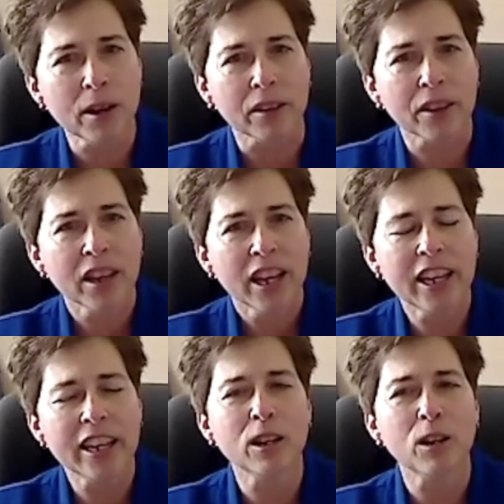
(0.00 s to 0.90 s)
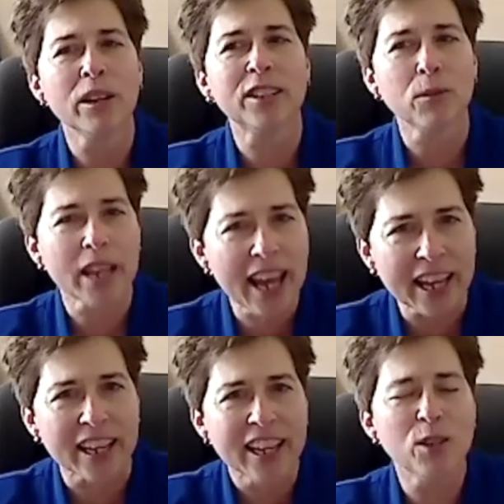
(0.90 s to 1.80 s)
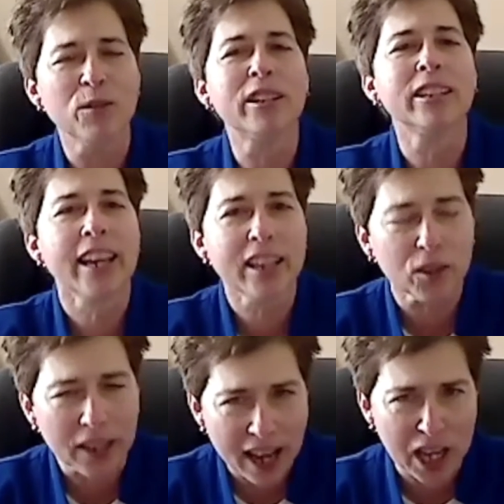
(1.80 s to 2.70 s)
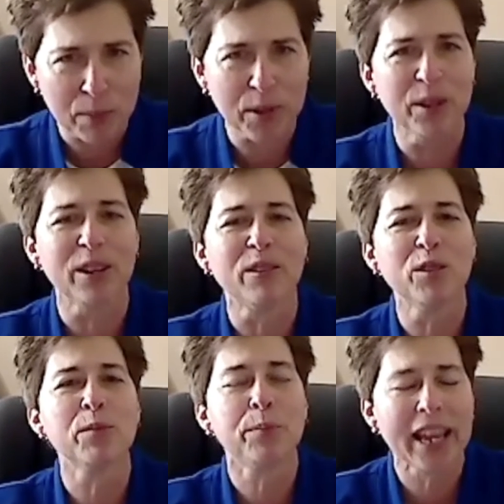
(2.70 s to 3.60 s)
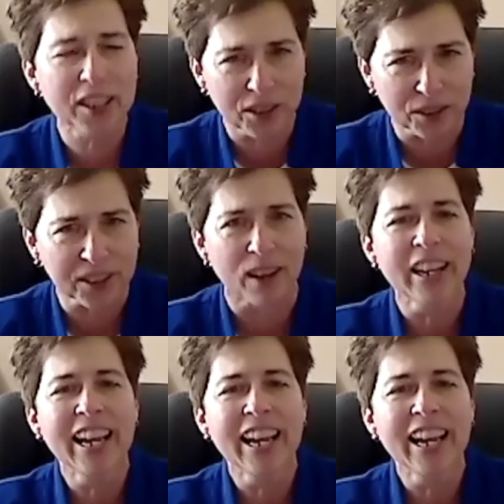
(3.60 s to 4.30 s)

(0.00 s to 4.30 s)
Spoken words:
It's okay. You can take your time. You can pace yourself.